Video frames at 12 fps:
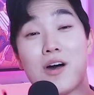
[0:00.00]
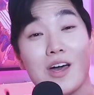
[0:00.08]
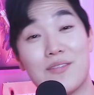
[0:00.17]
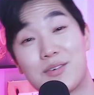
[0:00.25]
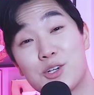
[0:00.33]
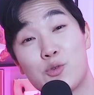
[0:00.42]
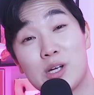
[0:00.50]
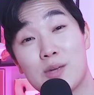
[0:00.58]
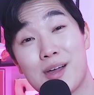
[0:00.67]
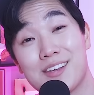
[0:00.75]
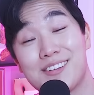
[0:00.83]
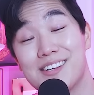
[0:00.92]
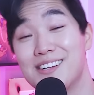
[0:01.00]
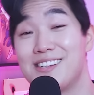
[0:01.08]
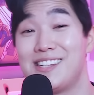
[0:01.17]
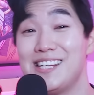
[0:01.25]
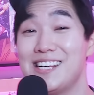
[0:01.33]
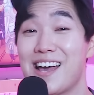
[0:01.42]
Welcome to Ring Doorbell. This is
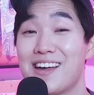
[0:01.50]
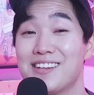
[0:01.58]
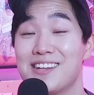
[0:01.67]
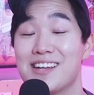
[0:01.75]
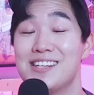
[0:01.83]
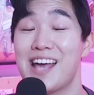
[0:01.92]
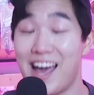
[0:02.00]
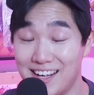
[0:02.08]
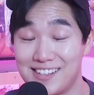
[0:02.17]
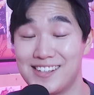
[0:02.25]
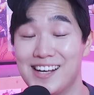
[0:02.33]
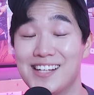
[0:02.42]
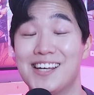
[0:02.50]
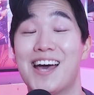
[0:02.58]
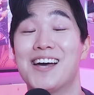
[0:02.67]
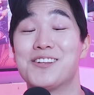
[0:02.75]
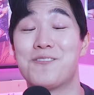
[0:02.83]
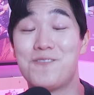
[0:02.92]
D S, and yes, it
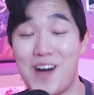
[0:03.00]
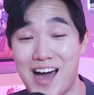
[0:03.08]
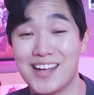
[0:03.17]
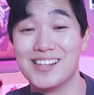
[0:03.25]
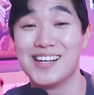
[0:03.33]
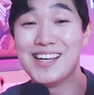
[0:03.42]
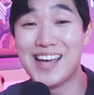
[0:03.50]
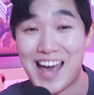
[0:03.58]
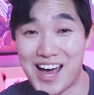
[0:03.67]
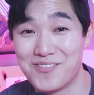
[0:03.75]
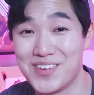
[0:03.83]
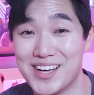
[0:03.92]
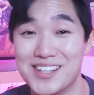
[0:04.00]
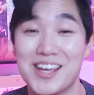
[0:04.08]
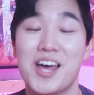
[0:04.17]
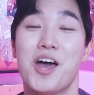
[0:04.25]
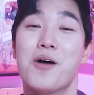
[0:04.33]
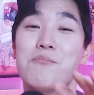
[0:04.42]
has finally happened.
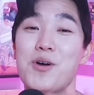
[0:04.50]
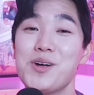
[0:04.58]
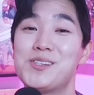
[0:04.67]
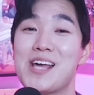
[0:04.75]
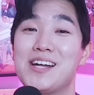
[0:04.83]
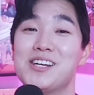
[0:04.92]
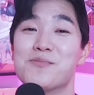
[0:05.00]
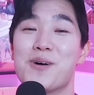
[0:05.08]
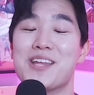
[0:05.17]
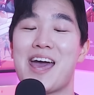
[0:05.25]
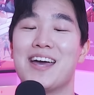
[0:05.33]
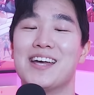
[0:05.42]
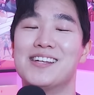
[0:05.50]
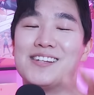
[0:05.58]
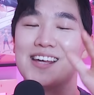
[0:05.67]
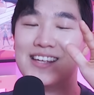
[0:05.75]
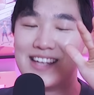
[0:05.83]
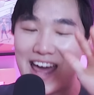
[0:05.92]
Mercedes Moné is
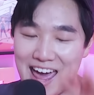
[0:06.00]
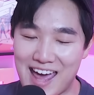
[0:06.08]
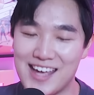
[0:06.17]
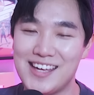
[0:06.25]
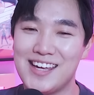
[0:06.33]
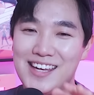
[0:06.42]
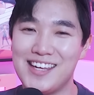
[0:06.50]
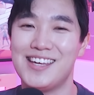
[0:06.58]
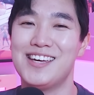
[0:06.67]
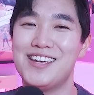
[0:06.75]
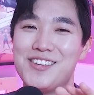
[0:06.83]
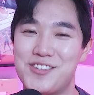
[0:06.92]
in A E